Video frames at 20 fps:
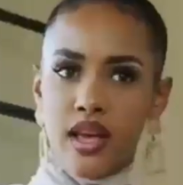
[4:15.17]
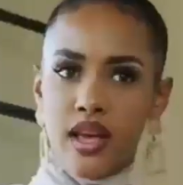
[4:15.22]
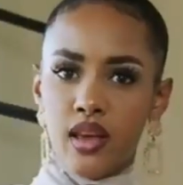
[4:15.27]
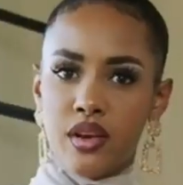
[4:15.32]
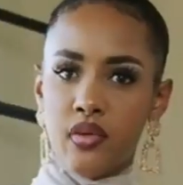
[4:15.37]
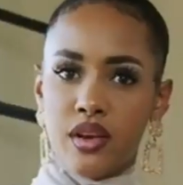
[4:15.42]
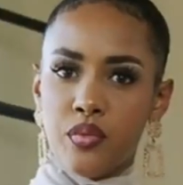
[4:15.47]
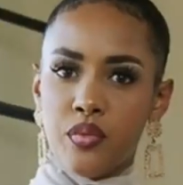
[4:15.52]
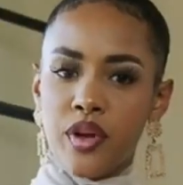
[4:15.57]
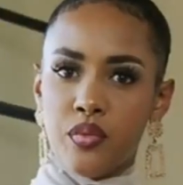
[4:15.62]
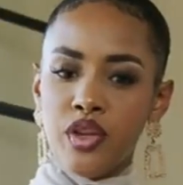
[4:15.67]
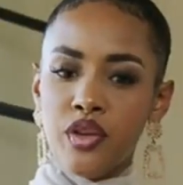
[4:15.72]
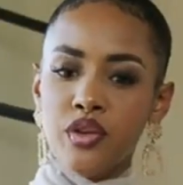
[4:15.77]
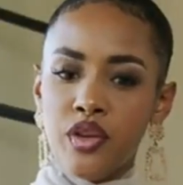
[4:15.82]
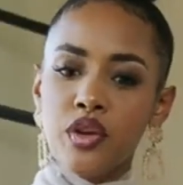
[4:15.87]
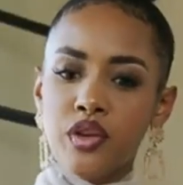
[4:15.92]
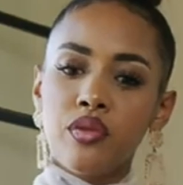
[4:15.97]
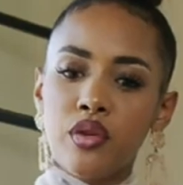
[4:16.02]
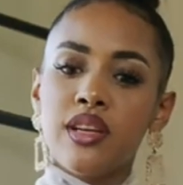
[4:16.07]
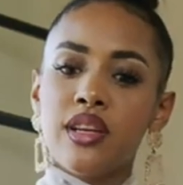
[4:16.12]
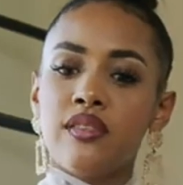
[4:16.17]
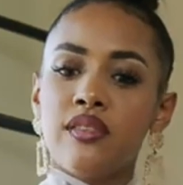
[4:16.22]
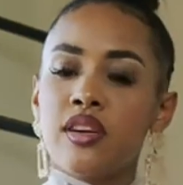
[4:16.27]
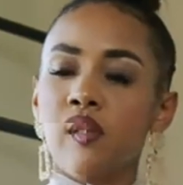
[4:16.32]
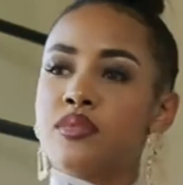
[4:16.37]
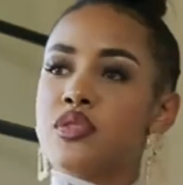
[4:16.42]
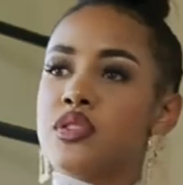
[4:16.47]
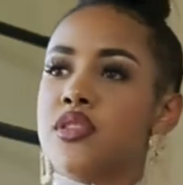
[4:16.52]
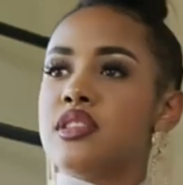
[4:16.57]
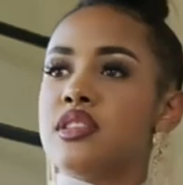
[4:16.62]
And when you don't live
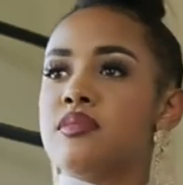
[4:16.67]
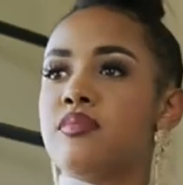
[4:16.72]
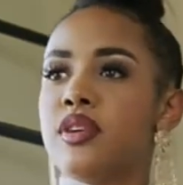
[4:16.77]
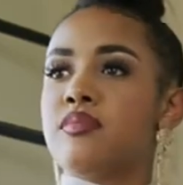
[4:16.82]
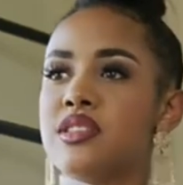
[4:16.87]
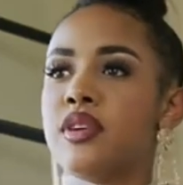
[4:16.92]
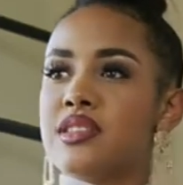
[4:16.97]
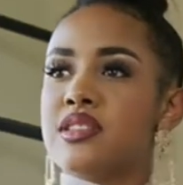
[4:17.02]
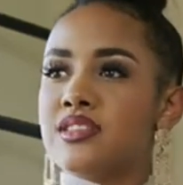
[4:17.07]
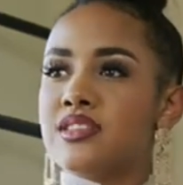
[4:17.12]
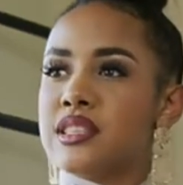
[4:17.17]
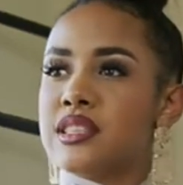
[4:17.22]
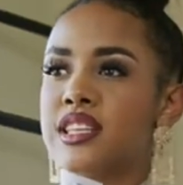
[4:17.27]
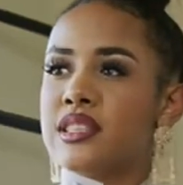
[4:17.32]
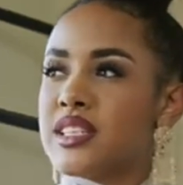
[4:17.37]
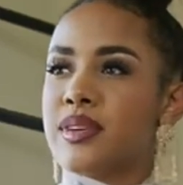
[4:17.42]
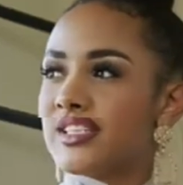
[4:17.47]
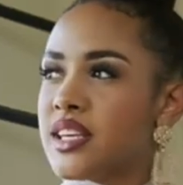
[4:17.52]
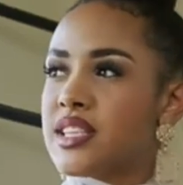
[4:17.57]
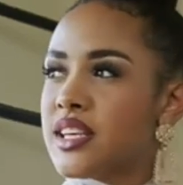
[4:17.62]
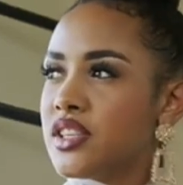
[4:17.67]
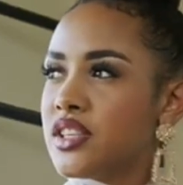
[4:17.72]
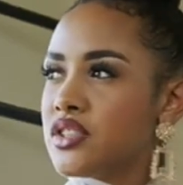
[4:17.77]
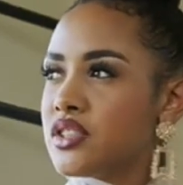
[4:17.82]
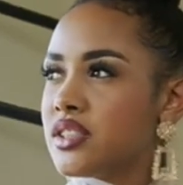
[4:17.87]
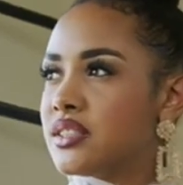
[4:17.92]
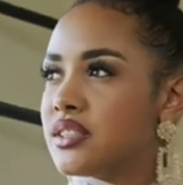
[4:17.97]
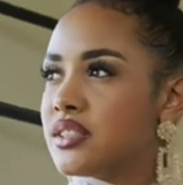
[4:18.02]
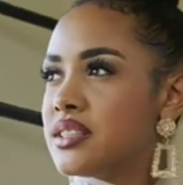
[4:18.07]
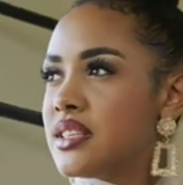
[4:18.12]
up to this person's
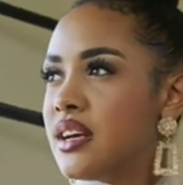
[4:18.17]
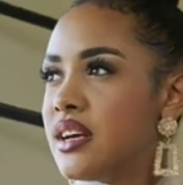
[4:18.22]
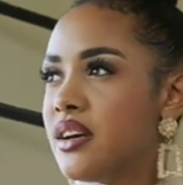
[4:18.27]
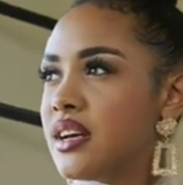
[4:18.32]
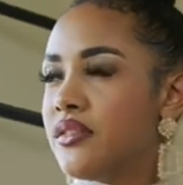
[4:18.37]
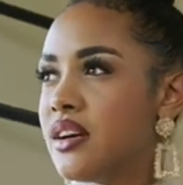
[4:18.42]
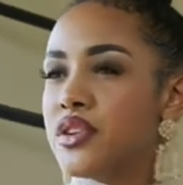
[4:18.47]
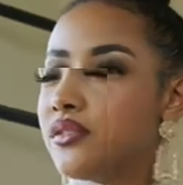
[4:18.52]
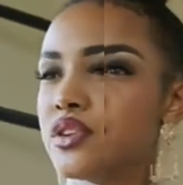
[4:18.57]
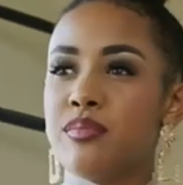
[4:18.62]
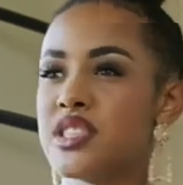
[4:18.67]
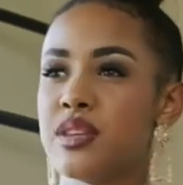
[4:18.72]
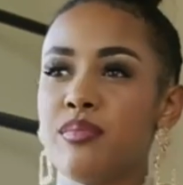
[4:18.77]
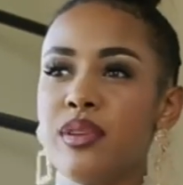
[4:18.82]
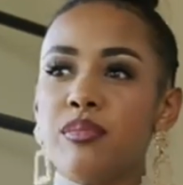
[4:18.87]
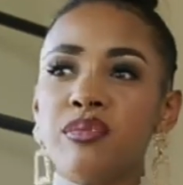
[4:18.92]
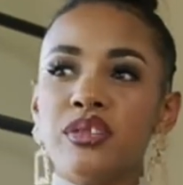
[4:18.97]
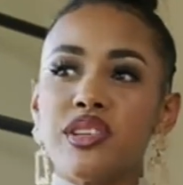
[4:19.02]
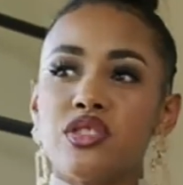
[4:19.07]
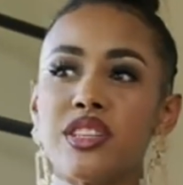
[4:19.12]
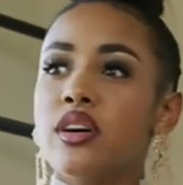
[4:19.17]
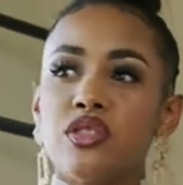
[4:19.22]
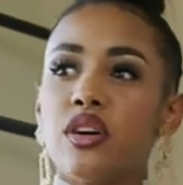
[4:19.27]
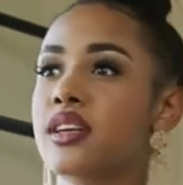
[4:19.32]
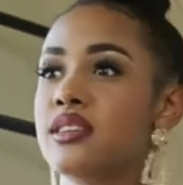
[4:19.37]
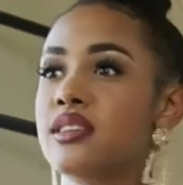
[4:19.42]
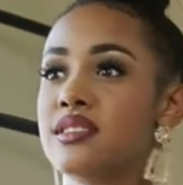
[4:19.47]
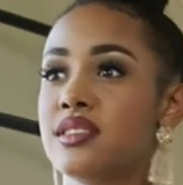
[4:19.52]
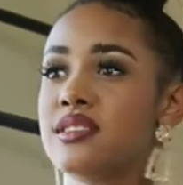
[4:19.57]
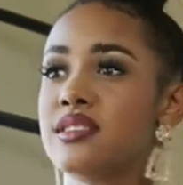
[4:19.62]
expectations, for some people it's
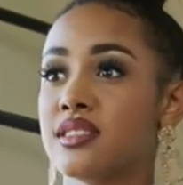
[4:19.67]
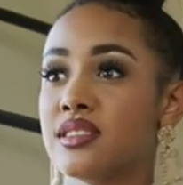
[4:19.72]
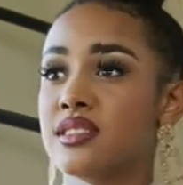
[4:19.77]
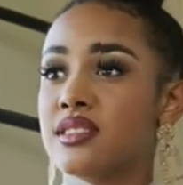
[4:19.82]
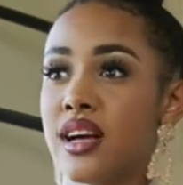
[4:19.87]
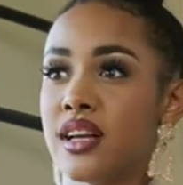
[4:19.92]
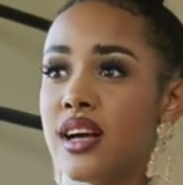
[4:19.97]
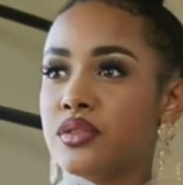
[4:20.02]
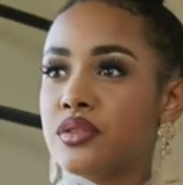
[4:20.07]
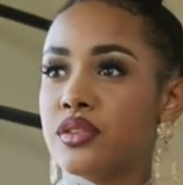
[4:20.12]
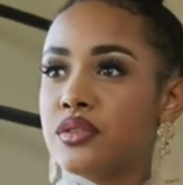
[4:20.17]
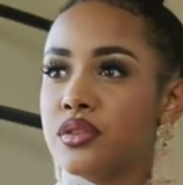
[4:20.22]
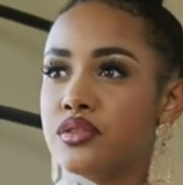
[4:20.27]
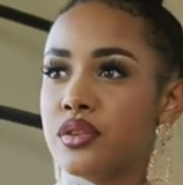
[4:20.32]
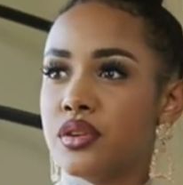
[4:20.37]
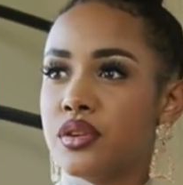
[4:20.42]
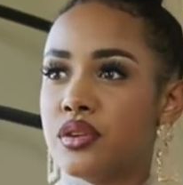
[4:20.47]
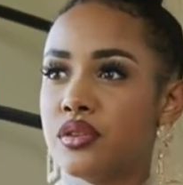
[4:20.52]
not easy to handle,